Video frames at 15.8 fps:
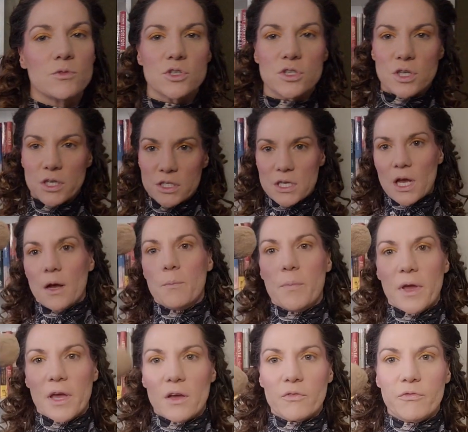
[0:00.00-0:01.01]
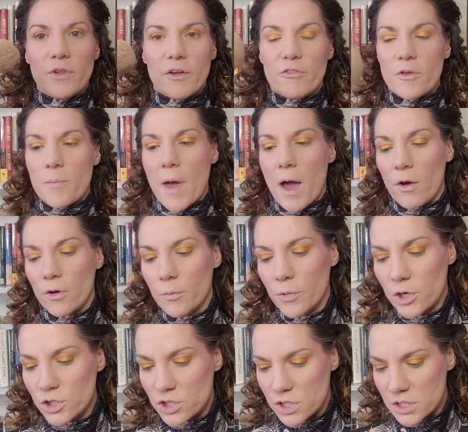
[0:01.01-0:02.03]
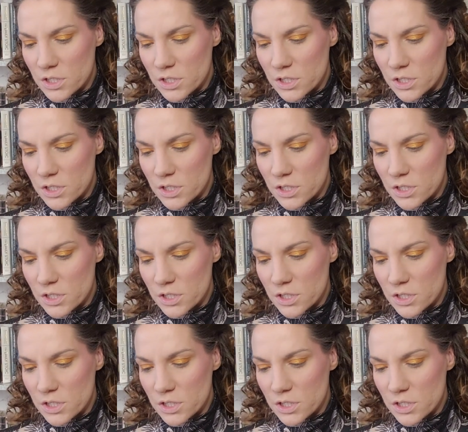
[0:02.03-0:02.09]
I'm just going to take a big fluffy powder brush.